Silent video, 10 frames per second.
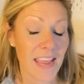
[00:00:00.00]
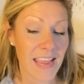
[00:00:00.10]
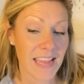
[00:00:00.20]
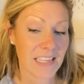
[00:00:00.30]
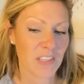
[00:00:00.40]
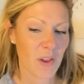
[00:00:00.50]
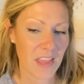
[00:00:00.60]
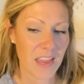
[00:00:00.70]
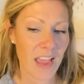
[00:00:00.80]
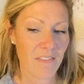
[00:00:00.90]
And so I
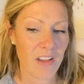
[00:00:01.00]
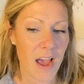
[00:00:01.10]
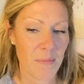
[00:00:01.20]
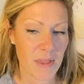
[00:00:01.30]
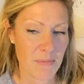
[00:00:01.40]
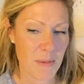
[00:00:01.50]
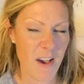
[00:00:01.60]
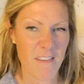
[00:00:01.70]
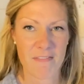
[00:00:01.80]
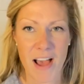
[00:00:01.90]
think I've got maybe
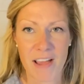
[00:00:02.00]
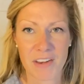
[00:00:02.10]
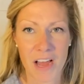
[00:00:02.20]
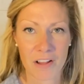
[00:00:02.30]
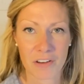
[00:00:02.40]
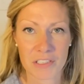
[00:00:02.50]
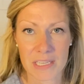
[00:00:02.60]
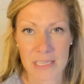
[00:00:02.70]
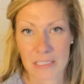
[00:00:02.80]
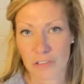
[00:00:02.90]
about
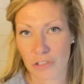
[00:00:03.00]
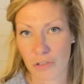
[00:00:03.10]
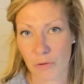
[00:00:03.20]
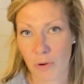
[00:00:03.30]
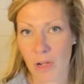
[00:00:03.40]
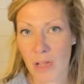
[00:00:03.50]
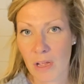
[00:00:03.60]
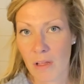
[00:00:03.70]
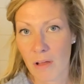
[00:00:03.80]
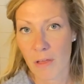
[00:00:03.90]
$5 into
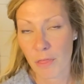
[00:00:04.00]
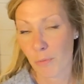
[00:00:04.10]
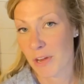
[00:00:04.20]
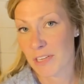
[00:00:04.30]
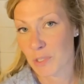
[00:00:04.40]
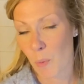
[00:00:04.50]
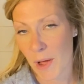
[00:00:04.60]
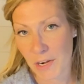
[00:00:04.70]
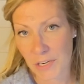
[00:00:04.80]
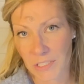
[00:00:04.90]
three
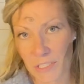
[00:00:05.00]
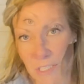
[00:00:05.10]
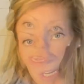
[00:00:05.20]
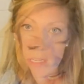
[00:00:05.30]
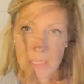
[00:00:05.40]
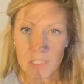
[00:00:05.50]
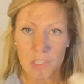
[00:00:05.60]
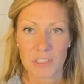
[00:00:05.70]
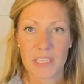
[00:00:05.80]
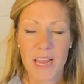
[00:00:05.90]
sweaters.
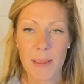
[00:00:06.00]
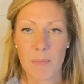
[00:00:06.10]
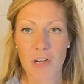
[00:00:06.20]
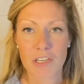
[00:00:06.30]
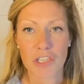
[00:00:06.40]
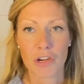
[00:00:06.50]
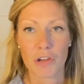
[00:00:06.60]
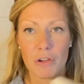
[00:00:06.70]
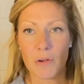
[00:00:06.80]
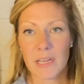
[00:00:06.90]
So today I'm gonna to show
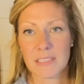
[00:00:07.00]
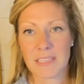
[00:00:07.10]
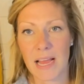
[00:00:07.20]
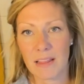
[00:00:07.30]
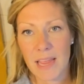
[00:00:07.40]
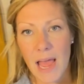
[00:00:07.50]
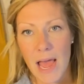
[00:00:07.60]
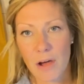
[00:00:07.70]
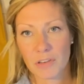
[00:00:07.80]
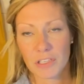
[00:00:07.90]
you exactly
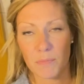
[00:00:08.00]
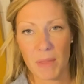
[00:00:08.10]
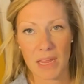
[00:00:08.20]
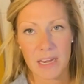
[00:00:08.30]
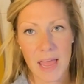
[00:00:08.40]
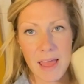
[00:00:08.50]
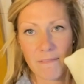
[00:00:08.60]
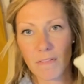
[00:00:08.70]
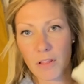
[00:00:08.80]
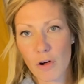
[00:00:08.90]
how to make an
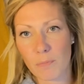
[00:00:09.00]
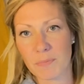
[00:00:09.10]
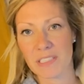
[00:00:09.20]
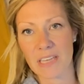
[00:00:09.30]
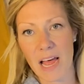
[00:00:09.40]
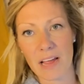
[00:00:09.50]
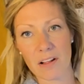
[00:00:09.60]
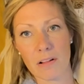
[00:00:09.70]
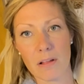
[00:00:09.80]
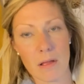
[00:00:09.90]
envelope
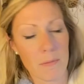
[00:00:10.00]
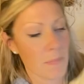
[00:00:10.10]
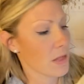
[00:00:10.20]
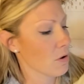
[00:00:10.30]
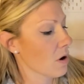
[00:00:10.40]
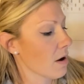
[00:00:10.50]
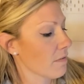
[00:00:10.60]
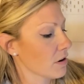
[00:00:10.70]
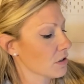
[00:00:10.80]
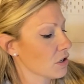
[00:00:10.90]
style pillow
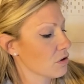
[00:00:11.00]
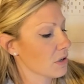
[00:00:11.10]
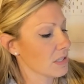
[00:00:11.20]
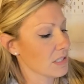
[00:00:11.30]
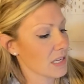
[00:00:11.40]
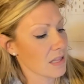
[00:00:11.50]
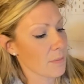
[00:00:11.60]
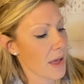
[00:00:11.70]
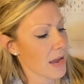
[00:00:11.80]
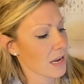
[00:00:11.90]
cover. So you can see in the
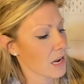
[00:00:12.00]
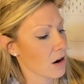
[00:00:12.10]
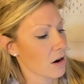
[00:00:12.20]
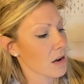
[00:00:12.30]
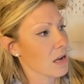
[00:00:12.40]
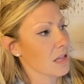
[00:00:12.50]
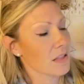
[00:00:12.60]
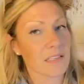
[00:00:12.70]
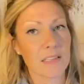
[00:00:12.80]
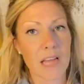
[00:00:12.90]
back here,
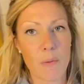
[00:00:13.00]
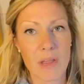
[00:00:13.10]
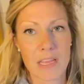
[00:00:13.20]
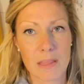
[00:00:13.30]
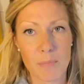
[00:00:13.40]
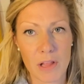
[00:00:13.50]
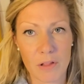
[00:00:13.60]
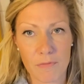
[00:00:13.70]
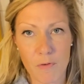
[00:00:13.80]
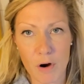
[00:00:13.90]
this is how we get the
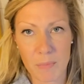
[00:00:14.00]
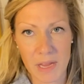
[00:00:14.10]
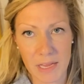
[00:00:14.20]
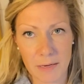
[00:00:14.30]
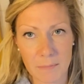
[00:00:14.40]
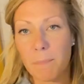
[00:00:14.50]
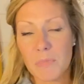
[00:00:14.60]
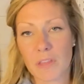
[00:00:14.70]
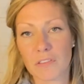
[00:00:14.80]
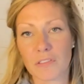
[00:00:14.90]
pillow form in.
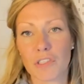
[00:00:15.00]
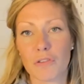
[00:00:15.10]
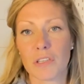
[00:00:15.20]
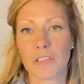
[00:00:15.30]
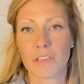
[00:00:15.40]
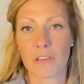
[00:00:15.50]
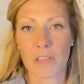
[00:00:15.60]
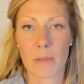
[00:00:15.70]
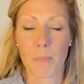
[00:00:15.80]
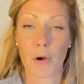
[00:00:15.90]
You could
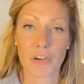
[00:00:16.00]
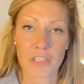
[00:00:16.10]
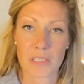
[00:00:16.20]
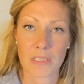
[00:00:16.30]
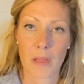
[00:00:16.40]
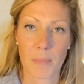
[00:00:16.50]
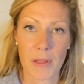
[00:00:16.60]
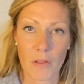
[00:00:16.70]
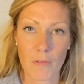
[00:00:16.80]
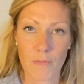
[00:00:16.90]
certainly purchase a
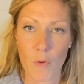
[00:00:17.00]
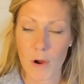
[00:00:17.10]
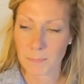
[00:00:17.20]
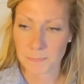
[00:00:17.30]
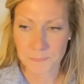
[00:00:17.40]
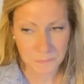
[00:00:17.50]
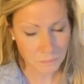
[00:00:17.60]
pillow form.